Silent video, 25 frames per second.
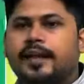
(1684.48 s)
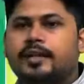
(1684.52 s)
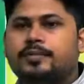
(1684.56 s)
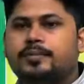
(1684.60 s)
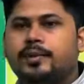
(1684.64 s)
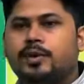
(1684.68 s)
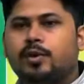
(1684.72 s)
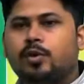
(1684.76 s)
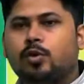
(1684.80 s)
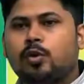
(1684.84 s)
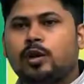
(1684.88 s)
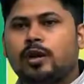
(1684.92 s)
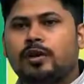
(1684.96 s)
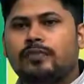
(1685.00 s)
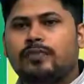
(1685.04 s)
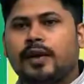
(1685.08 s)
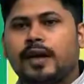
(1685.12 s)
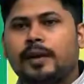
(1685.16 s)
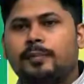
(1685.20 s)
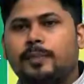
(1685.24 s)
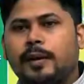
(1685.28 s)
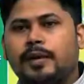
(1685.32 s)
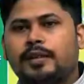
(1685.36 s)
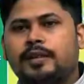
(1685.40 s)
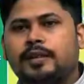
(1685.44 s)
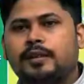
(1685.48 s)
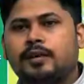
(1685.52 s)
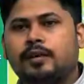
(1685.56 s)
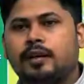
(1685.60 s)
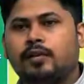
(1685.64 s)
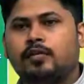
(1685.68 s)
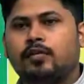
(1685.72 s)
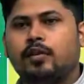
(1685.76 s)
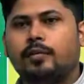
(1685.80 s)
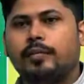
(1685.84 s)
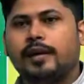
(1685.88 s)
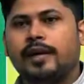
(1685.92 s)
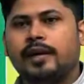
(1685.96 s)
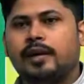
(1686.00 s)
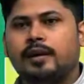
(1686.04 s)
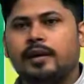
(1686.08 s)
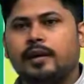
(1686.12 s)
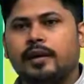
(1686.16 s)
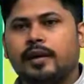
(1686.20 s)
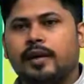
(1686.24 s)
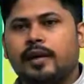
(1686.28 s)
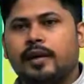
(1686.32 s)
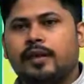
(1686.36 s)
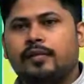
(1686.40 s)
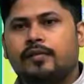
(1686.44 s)
has been notified by the government
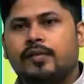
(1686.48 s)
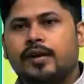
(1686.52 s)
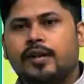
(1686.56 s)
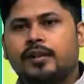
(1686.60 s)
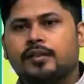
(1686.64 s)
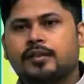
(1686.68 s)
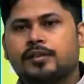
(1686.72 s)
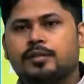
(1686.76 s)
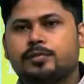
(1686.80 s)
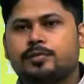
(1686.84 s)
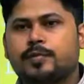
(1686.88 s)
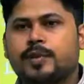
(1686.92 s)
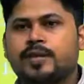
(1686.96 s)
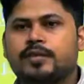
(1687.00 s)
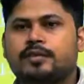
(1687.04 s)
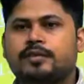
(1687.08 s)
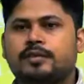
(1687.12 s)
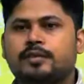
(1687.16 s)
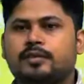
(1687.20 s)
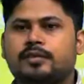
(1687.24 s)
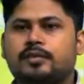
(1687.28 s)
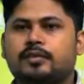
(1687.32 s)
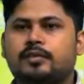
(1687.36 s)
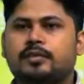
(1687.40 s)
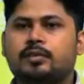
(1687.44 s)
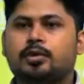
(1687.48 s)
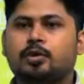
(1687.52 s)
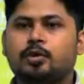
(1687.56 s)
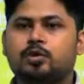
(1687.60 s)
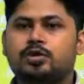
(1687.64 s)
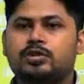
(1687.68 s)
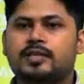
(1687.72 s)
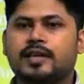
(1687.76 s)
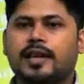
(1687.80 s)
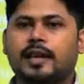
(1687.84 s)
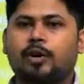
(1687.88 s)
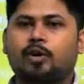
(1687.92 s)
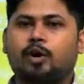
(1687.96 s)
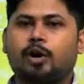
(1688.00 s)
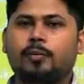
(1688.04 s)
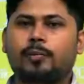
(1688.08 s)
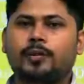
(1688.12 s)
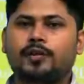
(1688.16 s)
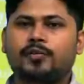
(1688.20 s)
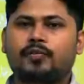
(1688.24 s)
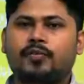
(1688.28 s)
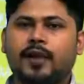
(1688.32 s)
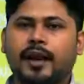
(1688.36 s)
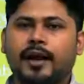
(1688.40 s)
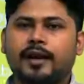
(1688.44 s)
where the drones cannot
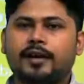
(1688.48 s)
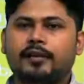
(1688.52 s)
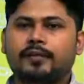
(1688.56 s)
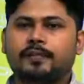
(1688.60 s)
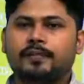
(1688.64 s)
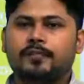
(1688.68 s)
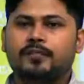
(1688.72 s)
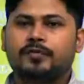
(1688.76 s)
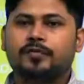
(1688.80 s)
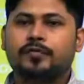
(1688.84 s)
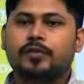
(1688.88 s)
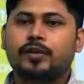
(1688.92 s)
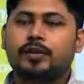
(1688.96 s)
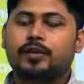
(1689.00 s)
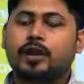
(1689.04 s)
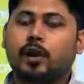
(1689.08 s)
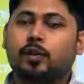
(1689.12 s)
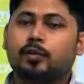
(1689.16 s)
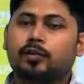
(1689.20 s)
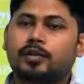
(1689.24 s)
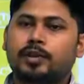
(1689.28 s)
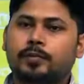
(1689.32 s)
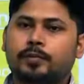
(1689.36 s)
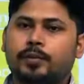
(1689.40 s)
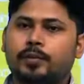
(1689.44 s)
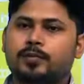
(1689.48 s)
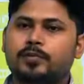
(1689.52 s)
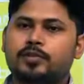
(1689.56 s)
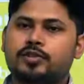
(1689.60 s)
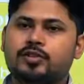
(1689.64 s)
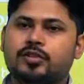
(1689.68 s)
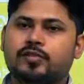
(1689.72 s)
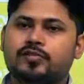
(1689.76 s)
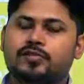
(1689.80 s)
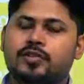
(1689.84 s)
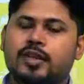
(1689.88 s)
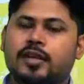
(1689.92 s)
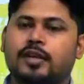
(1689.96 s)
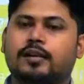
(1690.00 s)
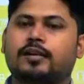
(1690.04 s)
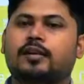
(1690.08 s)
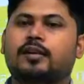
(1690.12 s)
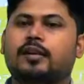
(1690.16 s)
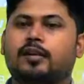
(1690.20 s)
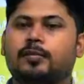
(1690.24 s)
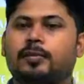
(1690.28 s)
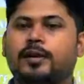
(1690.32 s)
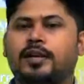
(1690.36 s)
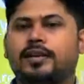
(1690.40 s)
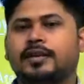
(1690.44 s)
be flied without the permission of central
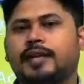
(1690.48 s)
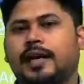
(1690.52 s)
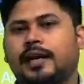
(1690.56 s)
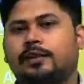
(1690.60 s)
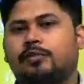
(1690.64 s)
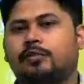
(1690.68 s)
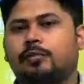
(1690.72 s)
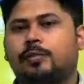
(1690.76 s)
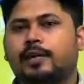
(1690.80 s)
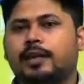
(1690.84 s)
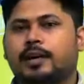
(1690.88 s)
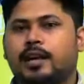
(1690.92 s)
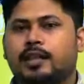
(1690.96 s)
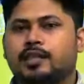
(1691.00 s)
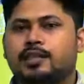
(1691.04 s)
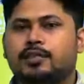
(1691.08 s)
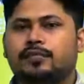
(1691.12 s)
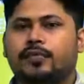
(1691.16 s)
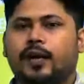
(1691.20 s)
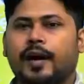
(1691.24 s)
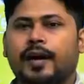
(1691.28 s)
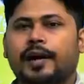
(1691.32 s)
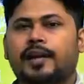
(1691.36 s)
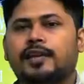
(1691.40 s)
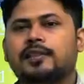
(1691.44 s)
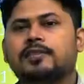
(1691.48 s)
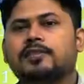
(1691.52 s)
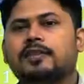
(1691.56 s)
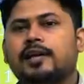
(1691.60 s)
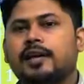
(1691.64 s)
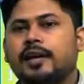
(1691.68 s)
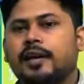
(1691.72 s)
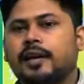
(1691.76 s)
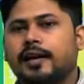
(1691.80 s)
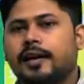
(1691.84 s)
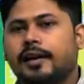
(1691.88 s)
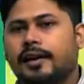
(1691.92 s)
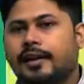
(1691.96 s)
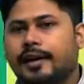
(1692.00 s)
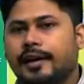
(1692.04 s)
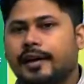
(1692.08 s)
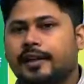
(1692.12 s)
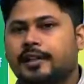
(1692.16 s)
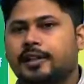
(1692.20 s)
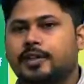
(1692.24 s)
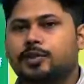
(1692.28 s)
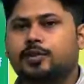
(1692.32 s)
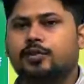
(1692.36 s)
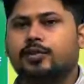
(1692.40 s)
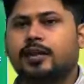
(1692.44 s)
government, that will be classified as
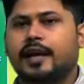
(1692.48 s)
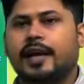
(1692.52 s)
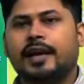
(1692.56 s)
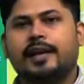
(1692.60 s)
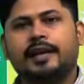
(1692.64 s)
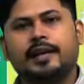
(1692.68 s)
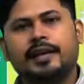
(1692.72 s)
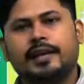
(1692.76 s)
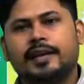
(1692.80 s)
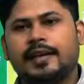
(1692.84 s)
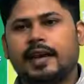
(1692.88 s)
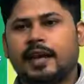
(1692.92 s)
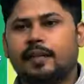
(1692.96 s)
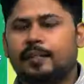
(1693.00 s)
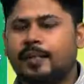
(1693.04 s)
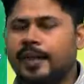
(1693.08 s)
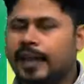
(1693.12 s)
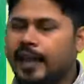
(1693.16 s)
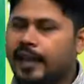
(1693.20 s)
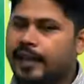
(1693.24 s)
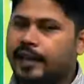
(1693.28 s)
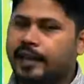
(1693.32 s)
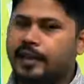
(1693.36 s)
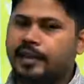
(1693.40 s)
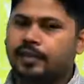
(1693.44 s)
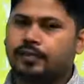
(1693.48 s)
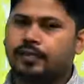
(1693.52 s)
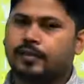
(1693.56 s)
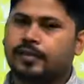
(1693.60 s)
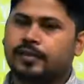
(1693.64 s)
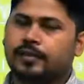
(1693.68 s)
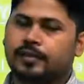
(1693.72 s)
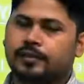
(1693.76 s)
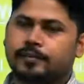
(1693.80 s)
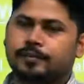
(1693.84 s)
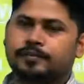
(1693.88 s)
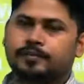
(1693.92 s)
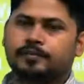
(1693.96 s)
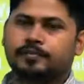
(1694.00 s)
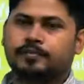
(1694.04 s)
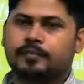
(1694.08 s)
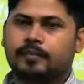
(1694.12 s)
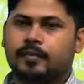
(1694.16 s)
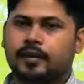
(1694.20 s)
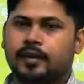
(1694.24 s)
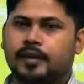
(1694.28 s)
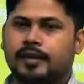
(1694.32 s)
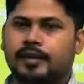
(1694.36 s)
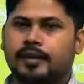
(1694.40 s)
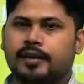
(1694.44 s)
red zone, and it can be anywhere.
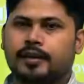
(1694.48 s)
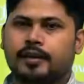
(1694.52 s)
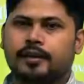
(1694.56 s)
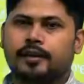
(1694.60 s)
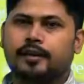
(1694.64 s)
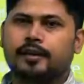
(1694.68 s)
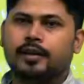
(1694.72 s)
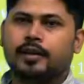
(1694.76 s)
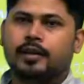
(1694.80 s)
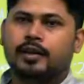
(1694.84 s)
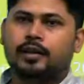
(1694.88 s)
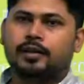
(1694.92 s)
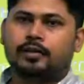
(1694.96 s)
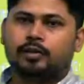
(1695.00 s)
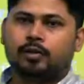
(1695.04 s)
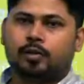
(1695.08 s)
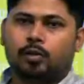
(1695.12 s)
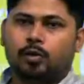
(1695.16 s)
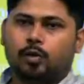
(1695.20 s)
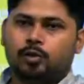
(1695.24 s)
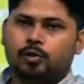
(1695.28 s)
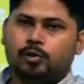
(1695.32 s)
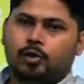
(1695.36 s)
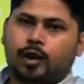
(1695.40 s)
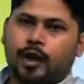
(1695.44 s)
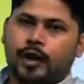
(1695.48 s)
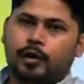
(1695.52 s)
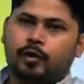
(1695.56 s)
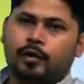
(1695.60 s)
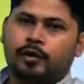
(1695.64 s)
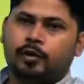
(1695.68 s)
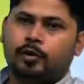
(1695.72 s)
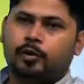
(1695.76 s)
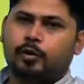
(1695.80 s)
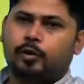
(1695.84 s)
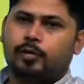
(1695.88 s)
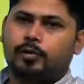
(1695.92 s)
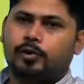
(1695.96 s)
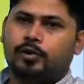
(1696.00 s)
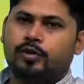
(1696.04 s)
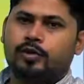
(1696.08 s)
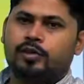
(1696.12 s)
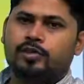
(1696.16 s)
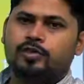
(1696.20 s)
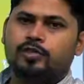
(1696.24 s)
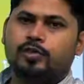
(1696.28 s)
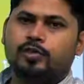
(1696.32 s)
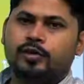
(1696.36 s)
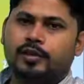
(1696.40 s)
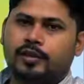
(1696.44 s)
Okay? So I hope you
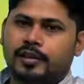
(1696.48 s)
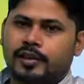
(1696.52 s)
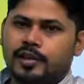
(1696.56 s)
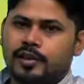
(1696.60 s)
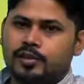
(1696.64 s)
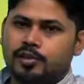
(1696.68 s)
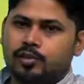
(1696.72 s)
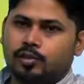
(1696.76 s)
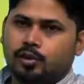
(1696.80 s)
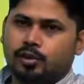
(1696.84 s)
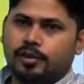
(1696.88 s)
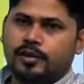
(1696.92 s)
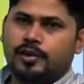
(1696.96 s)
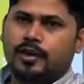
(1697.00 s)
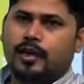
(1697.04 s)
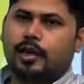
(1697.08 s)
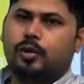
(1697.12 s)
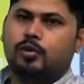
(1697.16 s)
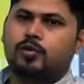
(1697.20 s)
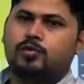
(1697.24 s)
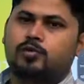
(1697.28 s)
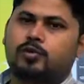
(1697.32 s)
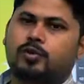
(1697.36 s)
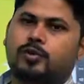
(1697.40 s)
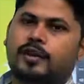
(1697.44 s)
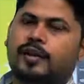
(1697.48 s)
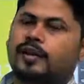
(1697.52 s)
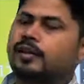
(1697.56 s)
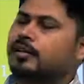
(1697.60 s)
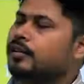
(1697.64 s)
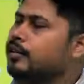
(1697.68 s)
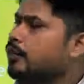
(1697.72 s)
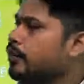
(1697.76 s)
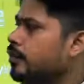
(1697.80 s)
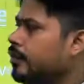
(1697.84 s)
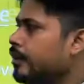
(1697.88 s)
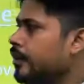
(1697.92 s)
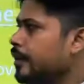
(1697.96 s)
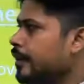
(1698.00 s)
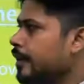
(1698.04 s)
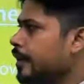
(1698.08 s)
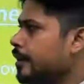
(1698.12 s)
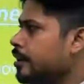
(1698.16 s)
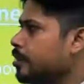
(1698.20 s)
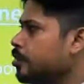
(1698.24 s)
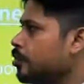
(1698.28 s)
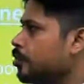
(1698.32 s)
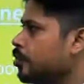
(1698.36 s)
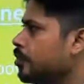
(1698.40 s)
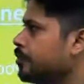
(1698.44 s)
understood green zone, yellow zone and red
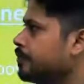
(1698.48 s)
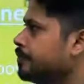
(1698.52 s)
zone.